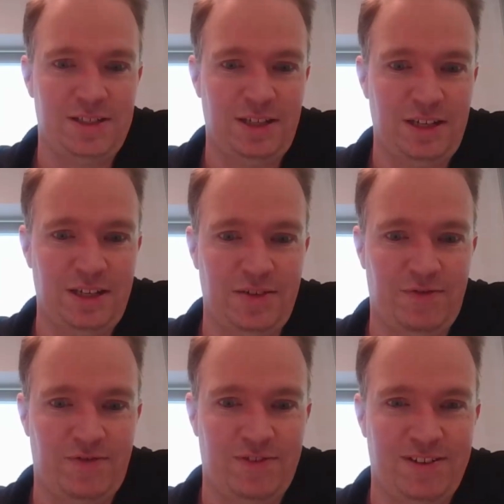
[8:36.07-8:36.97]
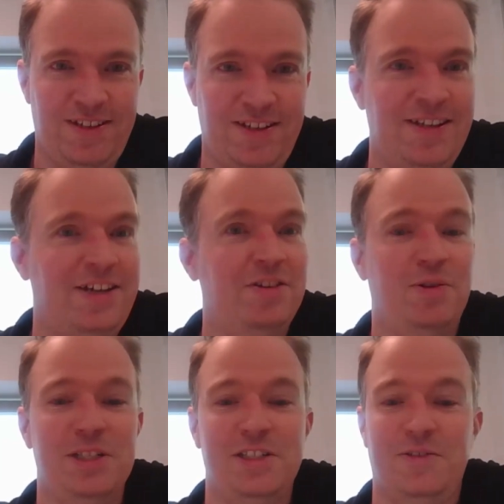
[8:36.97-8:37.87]
see if I got the
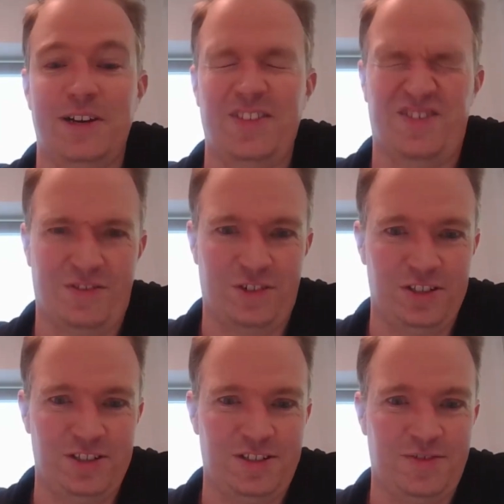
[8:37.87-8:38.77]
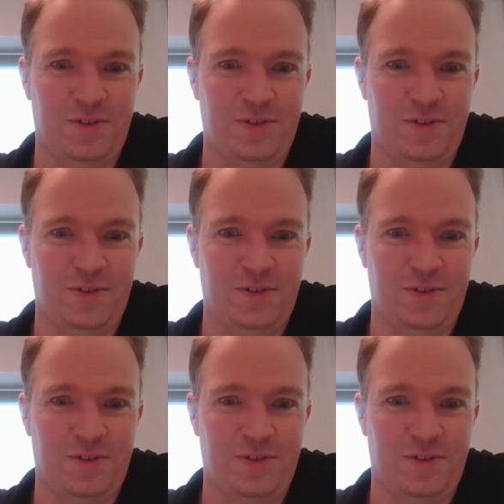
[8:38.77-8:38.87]
question right for first of